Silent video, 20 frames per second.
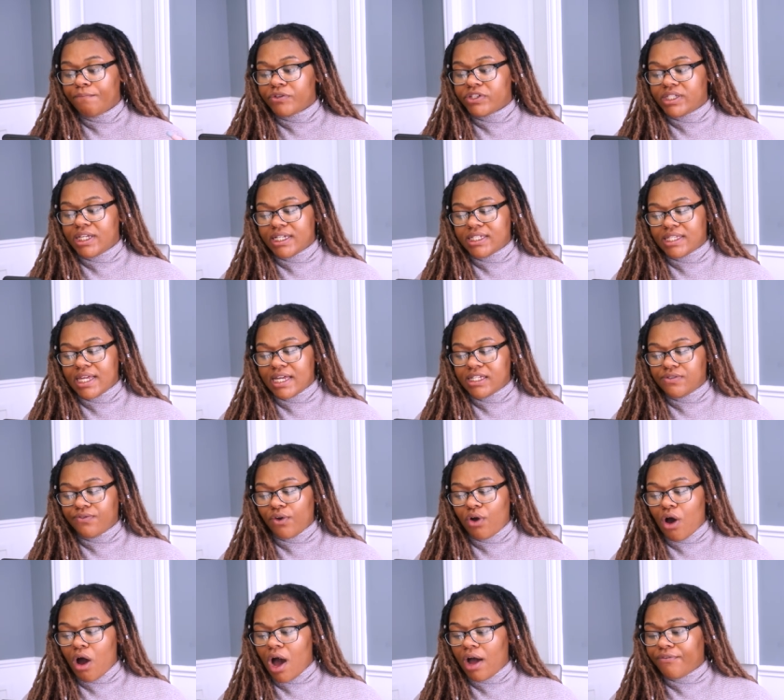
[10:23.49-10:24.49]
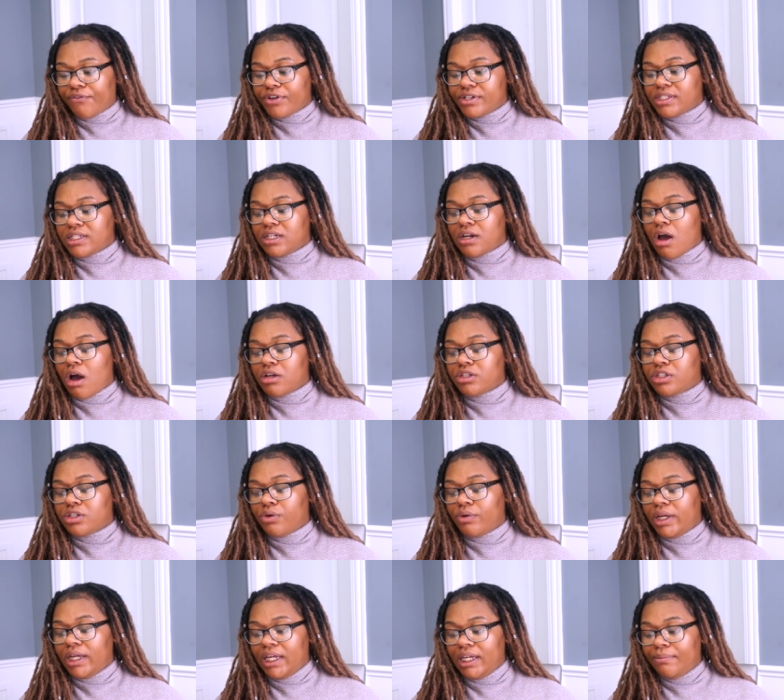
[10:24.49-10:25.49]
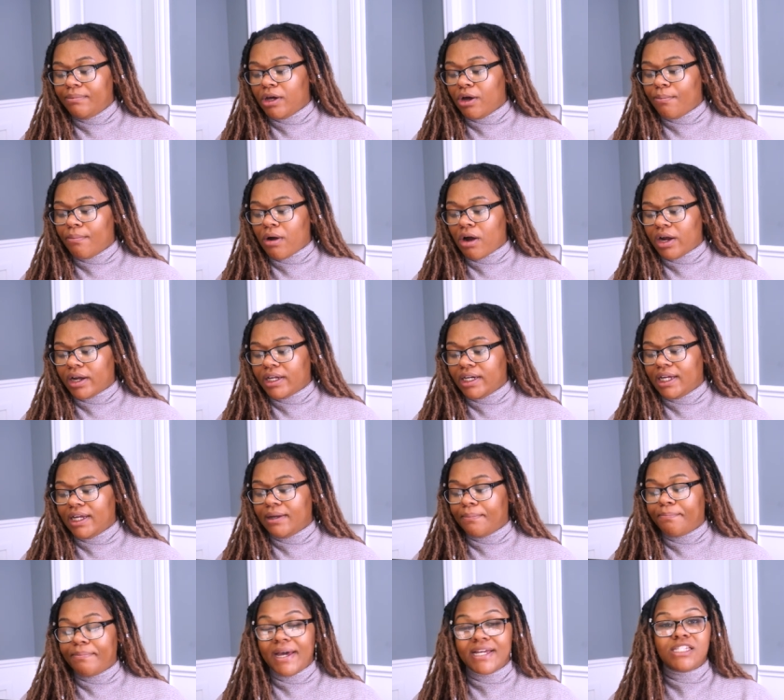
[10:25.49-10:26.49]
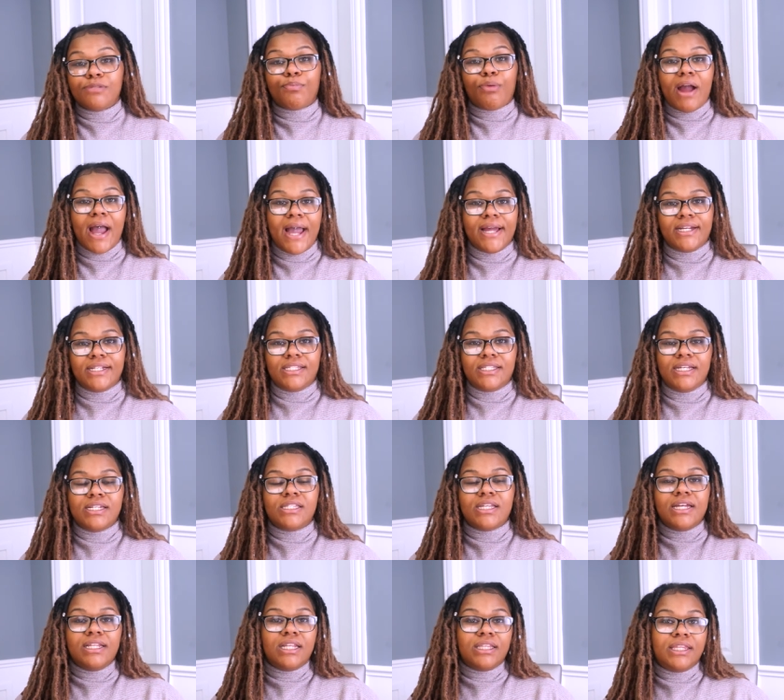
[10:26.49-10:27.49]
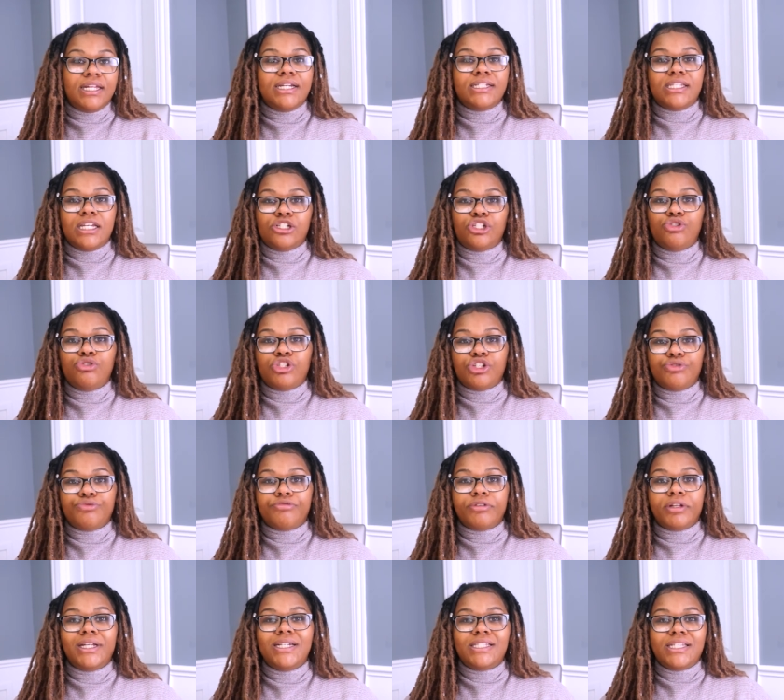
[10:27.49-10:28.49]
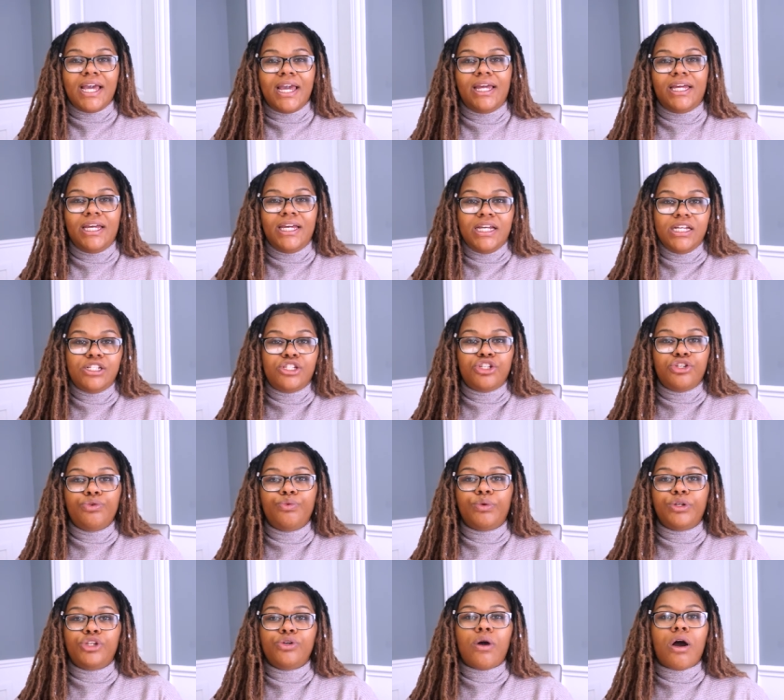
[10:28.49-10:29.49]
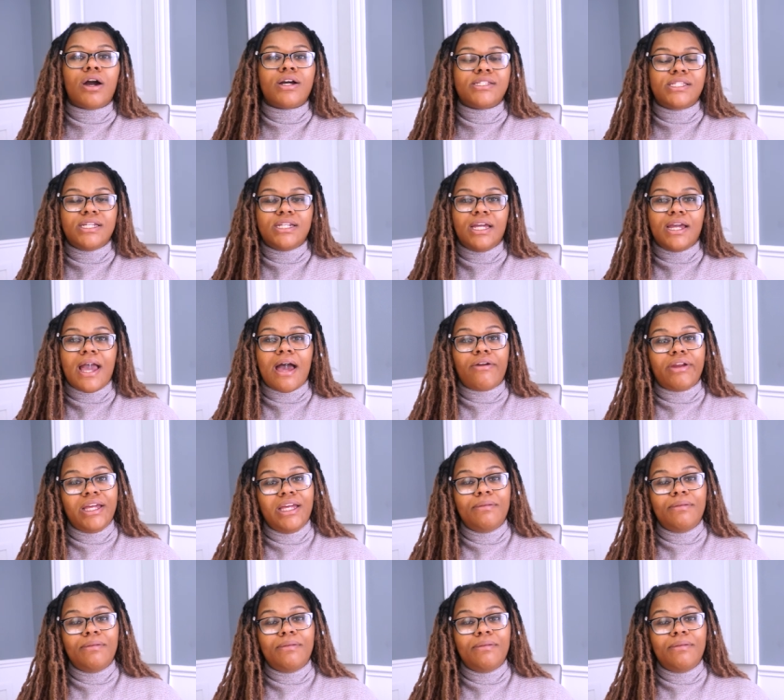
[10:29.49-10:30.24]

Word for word: successful offers, and also email marketing best practices and the things that you should really take heed to when you are sending out